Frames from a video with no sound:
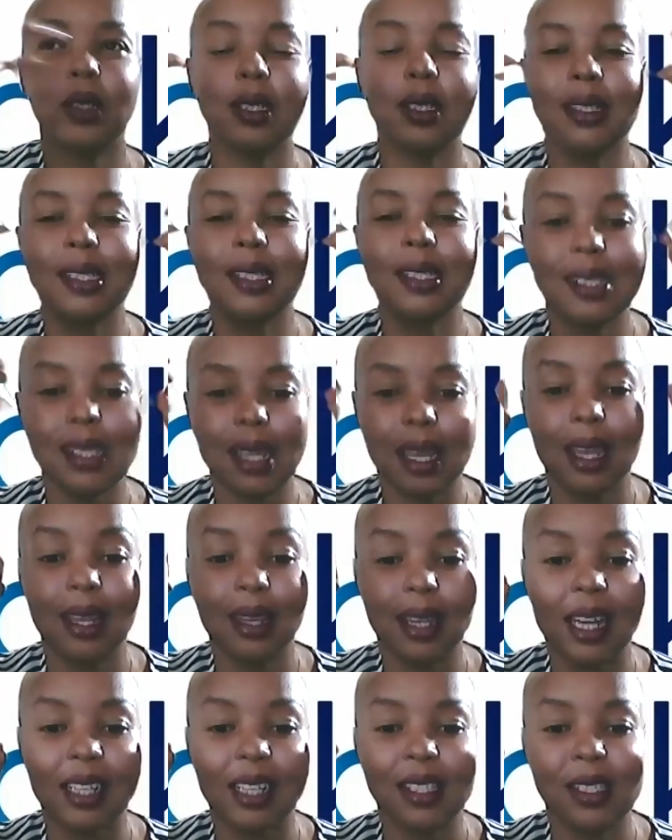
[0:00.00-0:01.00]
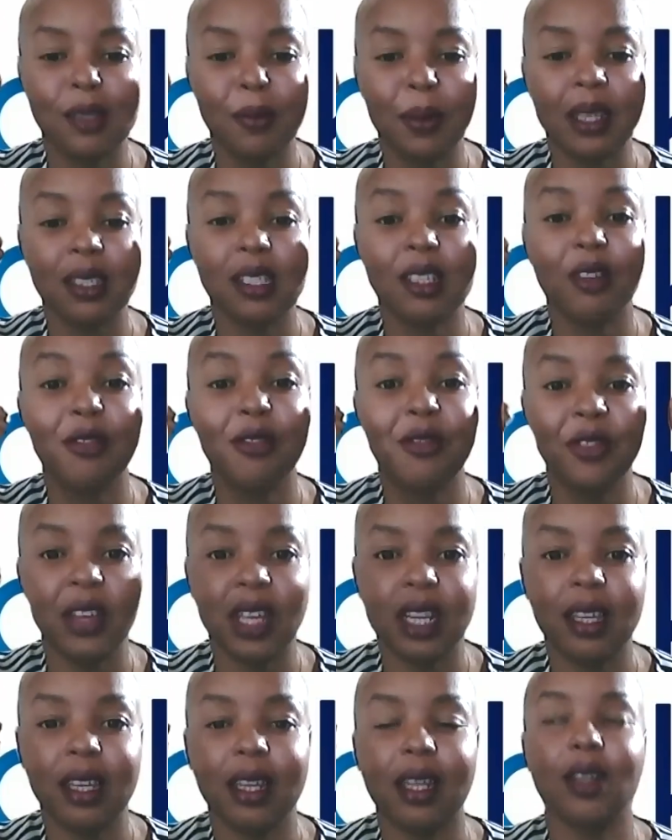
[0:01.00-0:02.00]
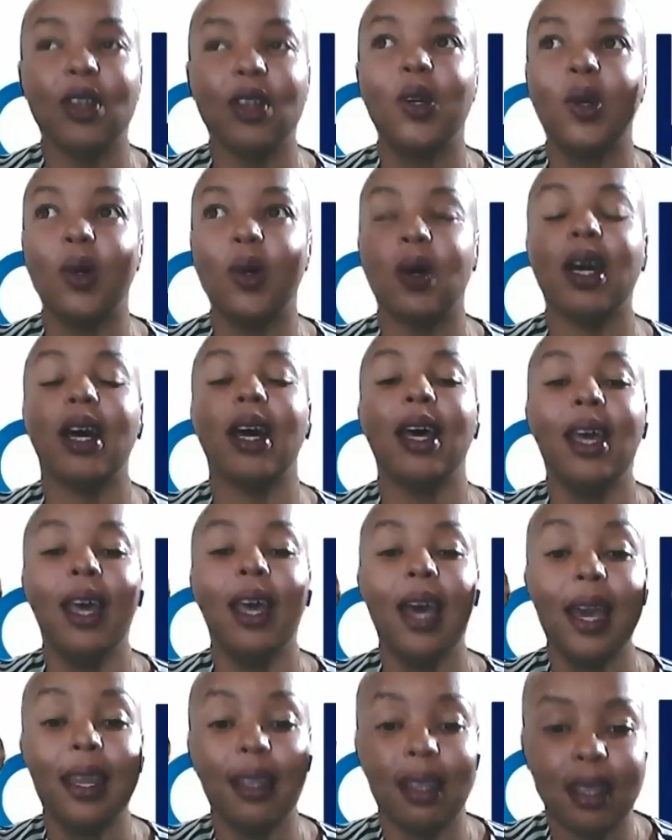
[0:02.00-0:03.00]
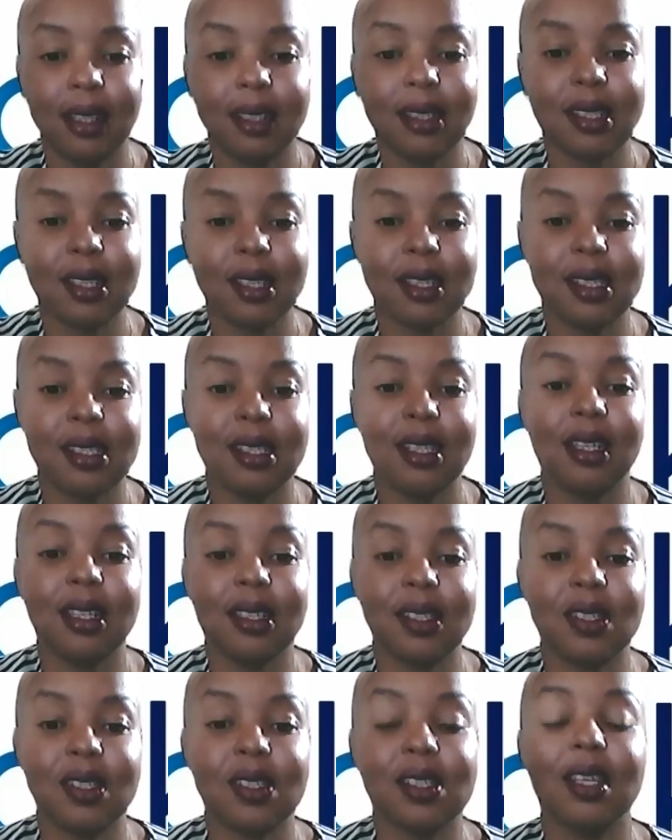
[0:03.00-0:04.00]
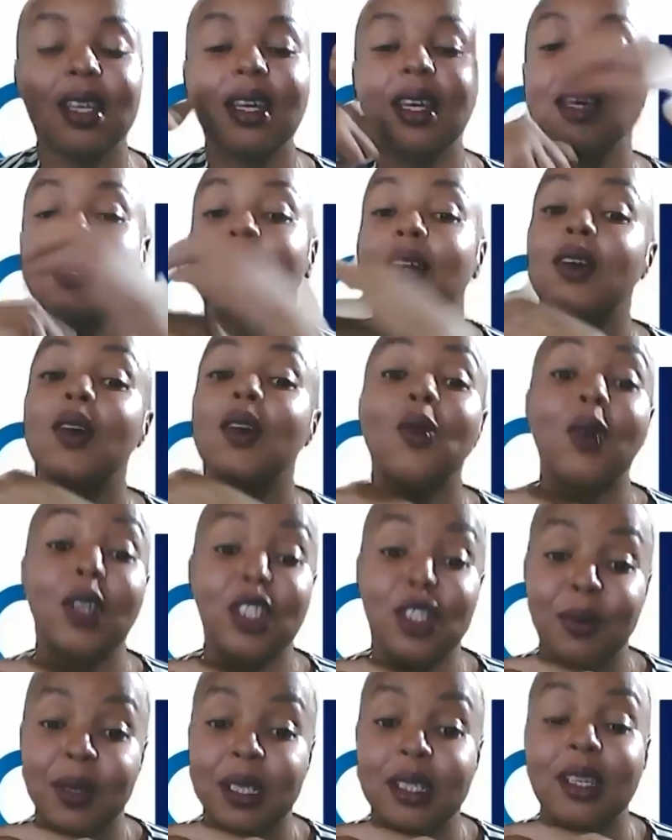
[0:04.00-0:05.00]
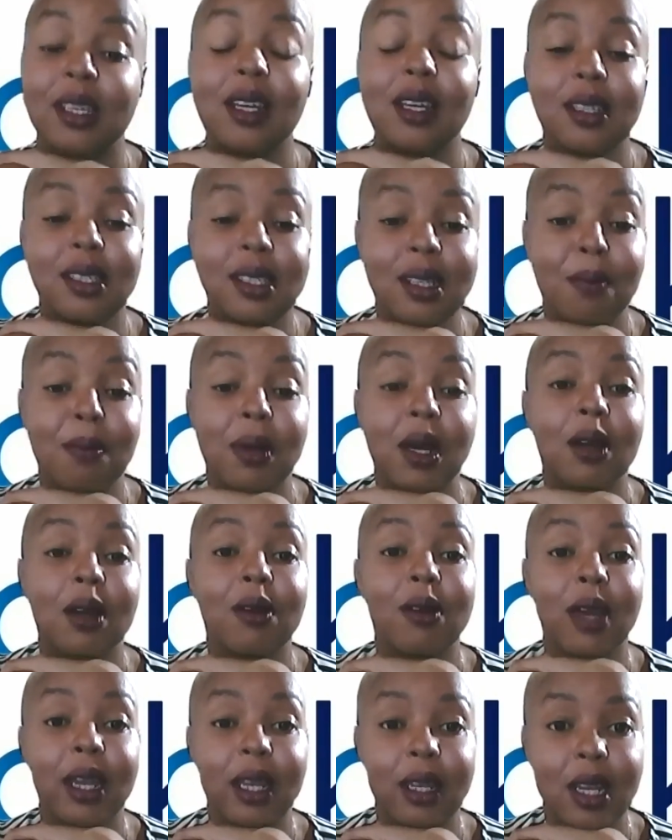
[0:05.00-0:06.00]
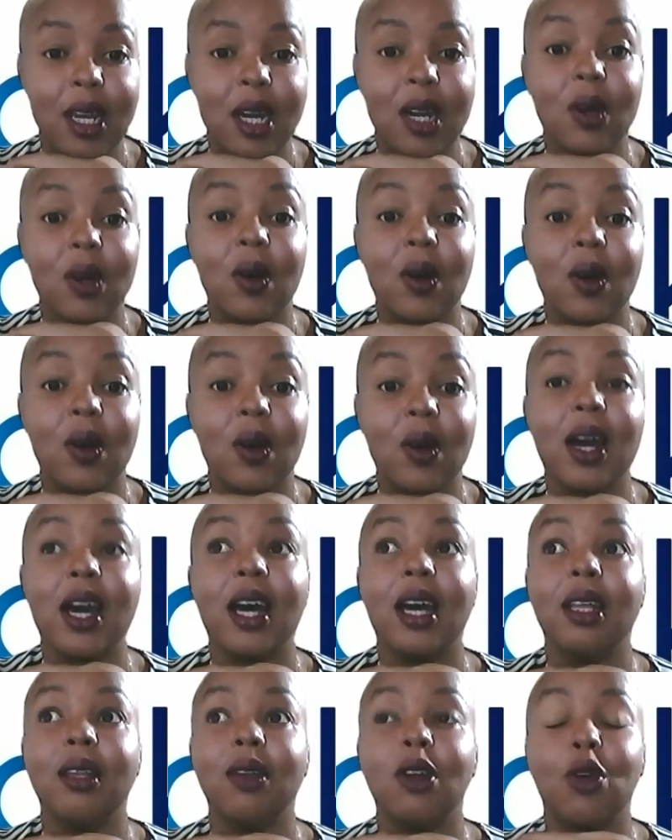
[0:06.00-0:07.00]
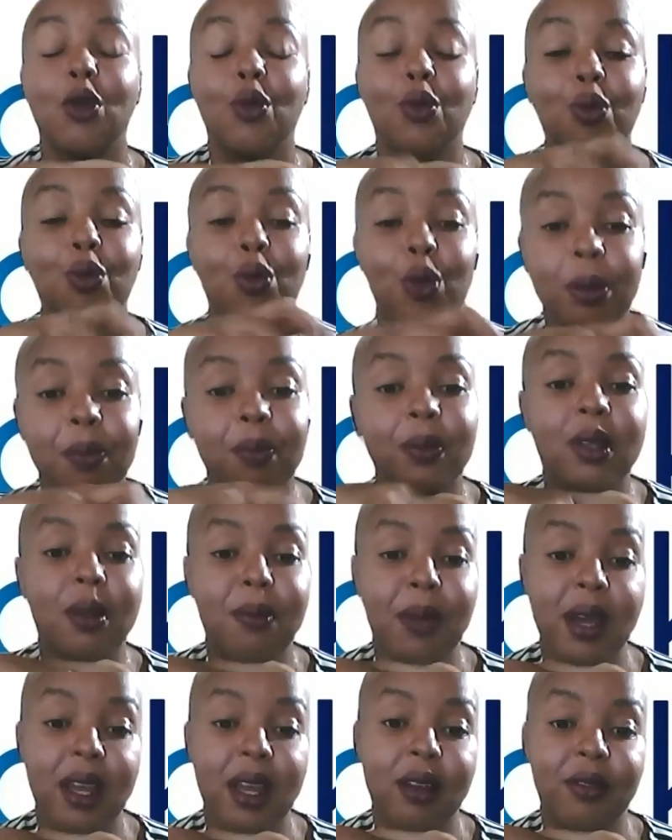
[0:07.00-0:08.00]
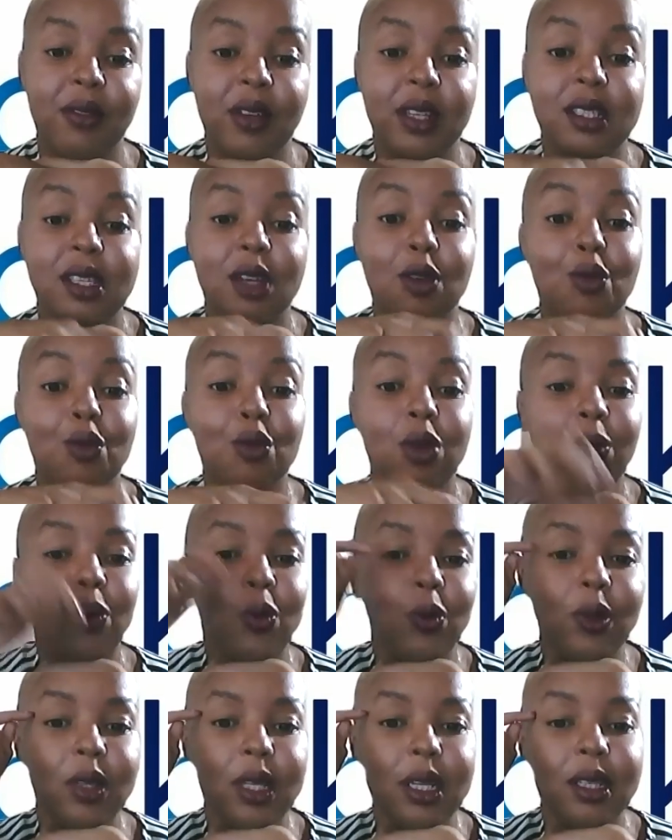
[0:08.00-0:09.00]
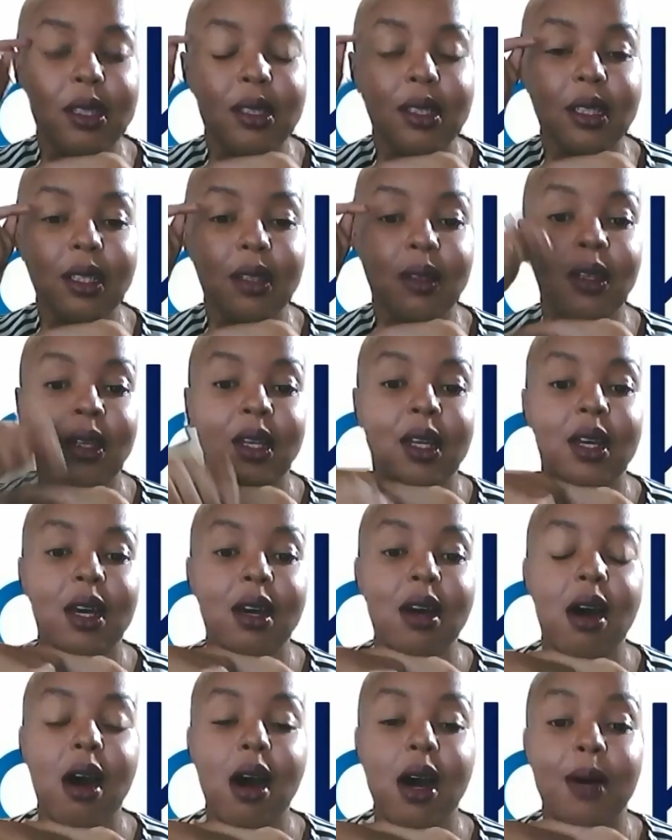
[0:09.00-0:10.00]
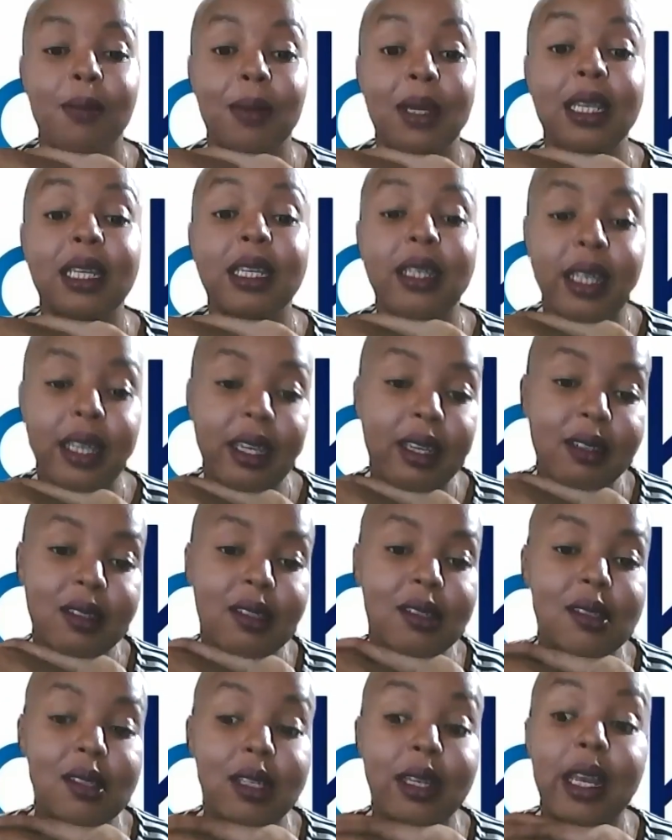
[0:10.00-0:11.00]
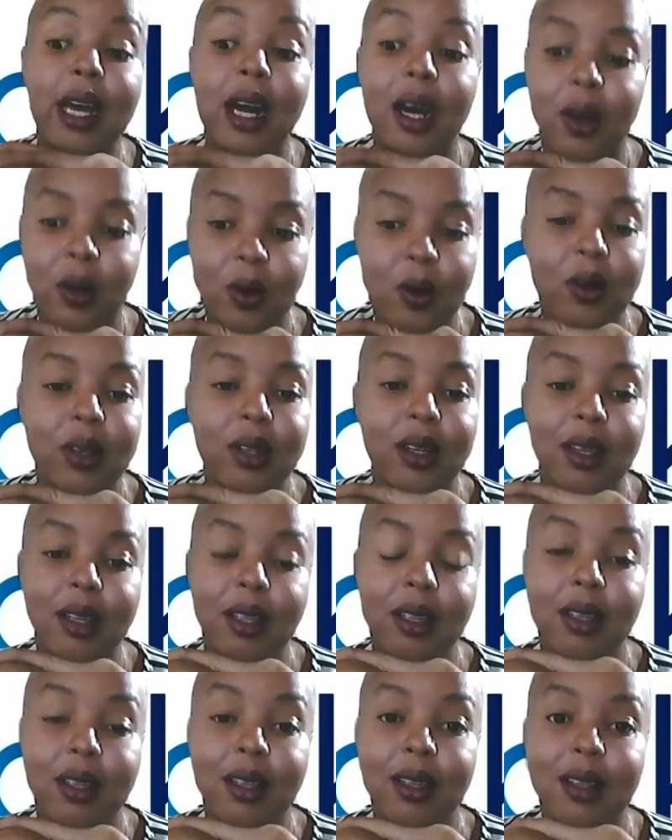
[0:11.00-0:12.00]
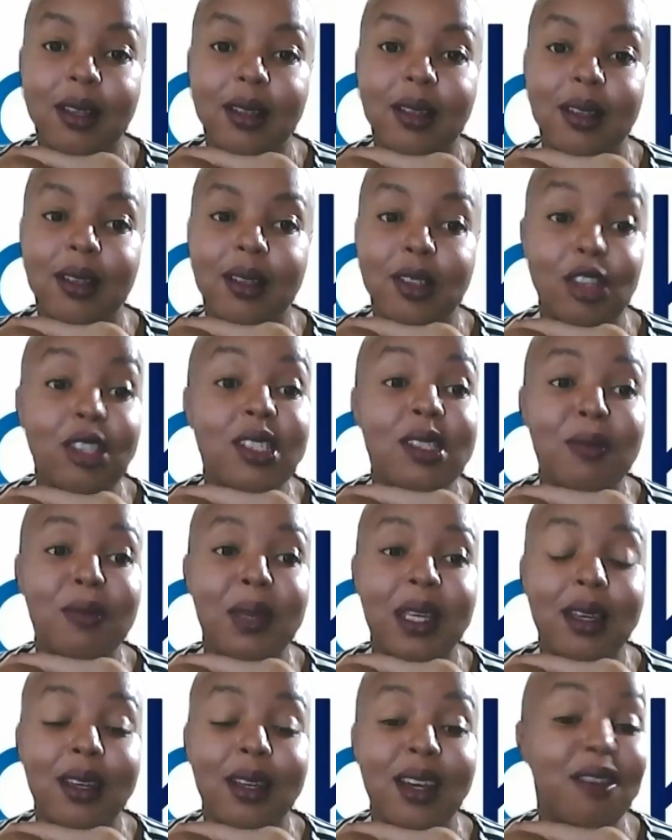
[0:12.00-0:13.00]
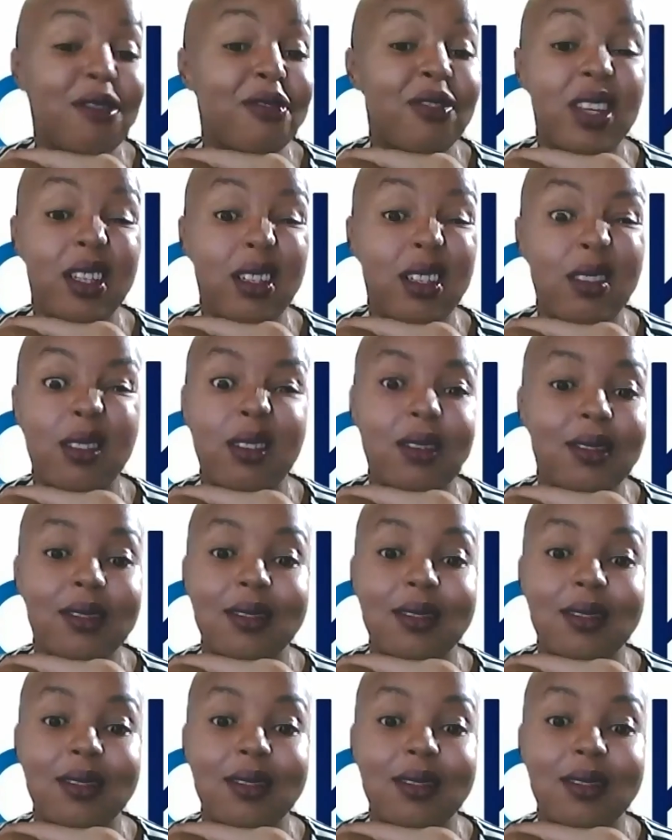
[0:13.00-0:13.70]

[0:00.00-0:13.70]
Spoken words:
stick in that space of failure that, oh, I didn't succeed. Watch me take a step back right now and reap the benefits and reap the little learnings now. Trust me, I've failed